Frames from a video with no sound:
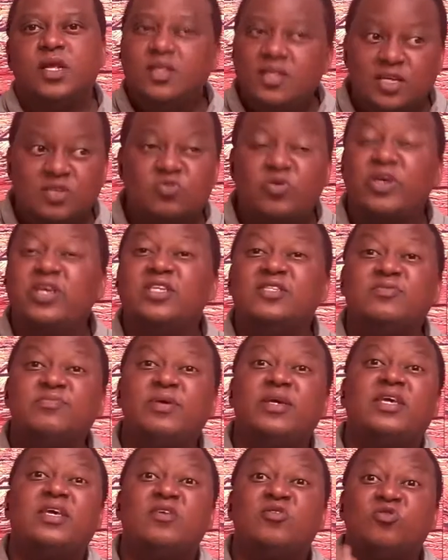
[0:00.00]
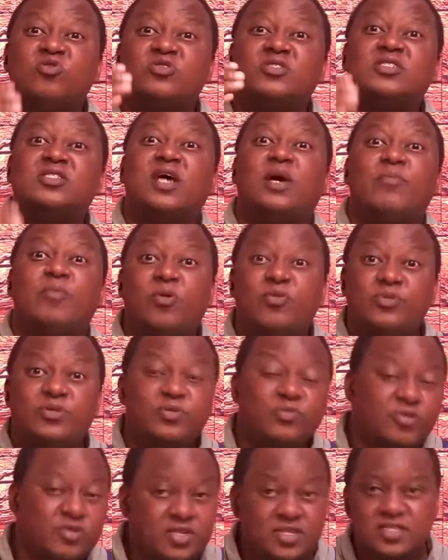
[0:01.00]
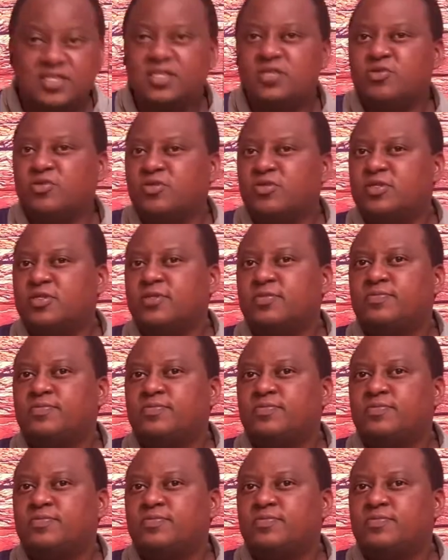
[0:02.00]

That's why He's making those suboptimal decisions.